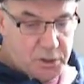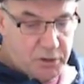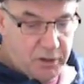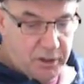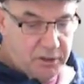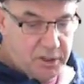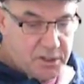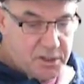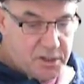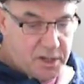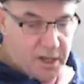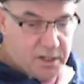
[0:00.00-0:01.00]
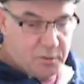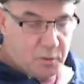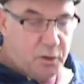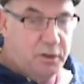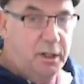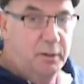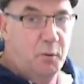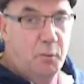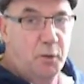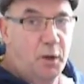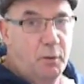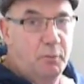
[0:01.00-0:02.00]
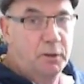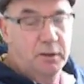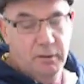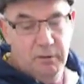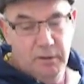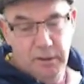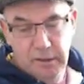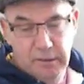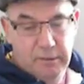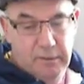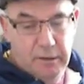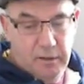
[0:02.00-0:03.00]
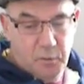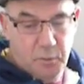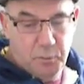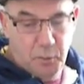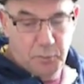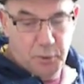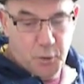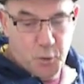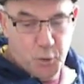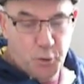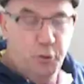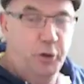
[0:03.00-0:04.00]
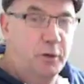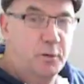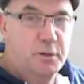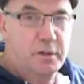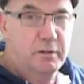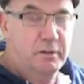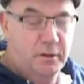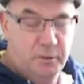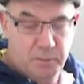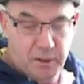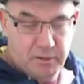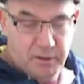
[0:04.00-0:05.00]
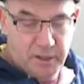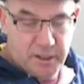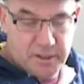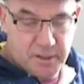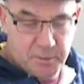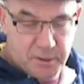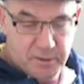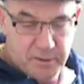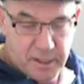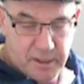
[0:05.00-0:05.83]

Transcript: once they get a decent size, I'm going to take them up the allotment, and I'm going to put them in a cold greenhouse. Now you might think that's a